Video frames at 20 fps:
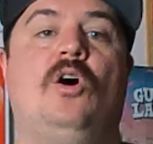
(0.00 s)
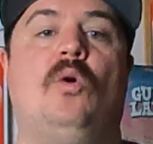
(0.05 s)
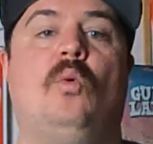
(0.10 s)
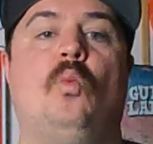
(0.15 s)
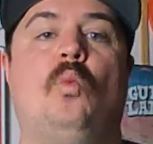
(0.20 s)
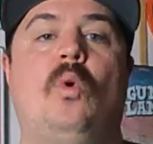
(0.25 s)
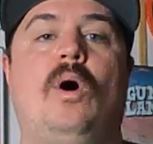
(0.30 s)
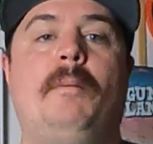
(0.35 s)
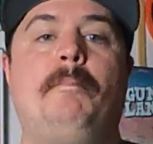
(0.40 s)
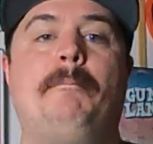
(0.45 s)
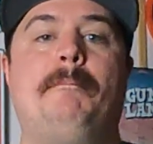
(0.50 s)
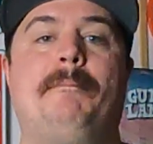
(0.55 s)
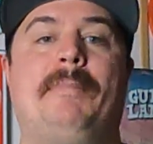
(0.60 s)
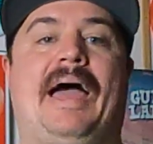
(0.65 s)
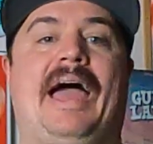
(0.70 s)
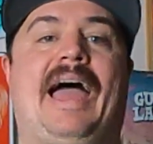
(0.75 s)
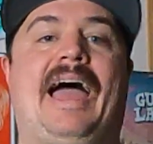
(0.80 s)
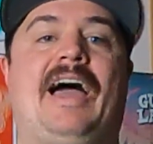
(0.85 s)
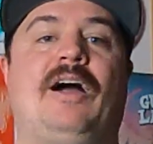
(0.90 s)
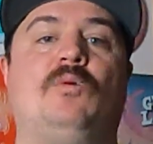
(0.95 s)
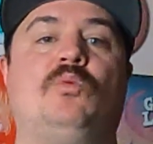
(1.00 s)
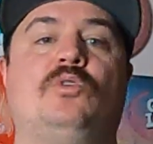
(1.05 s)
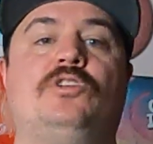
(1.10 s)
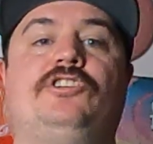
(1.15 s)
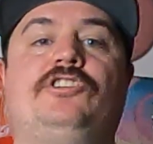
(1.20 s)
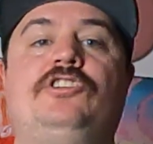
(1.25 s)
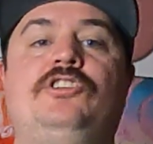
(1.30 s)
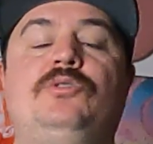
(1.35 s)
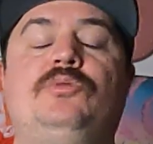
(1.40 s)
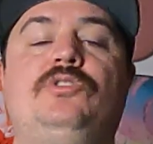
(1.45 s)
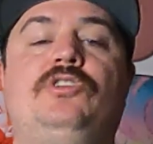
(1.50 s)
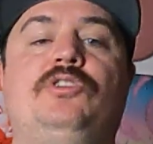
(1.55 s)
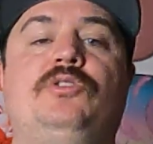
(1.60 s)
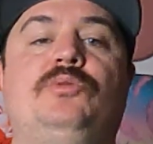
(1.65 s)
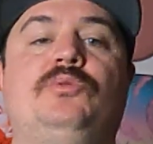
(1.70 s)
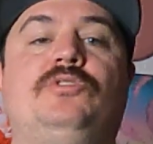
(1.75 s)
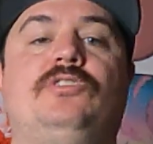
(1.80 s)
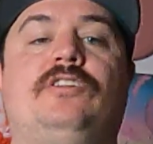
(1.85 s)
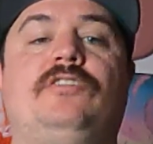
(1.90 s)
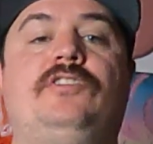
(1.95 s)
what bag would you
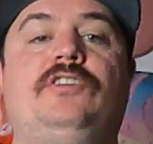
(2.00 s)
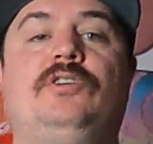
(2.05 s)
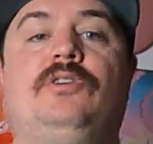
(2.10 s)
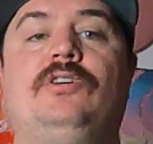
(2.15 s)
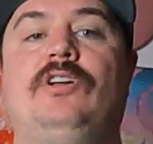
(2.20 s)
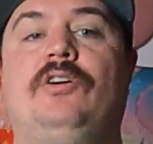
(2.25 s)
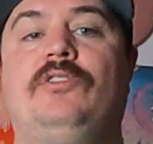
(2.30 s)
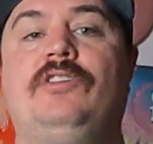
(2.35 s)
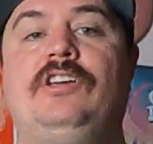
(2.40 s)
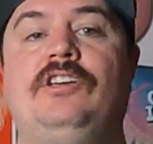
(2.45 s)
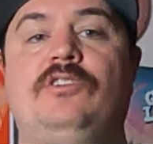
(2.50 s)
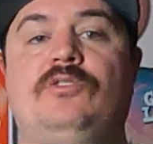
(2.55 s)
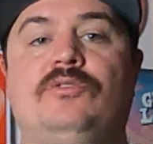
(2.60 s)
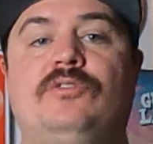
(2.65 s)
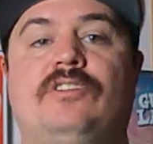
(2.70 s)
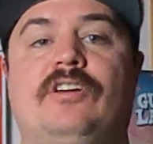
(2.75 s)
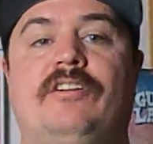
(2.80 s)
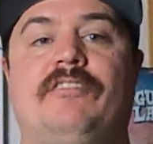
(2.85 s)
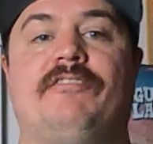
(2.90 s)
use if you could only use